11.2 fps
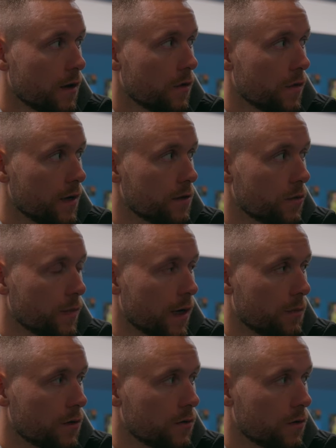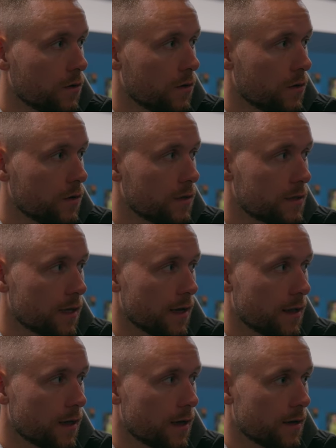We need to be able to take
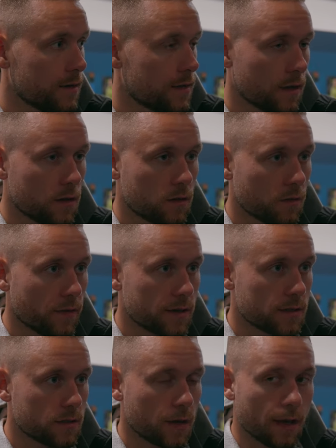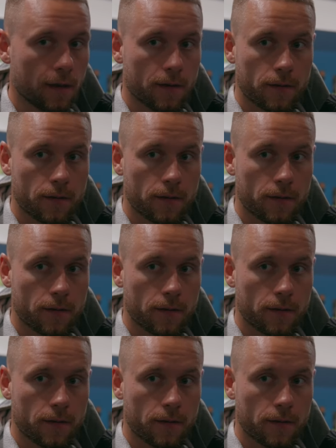the tough phase as well.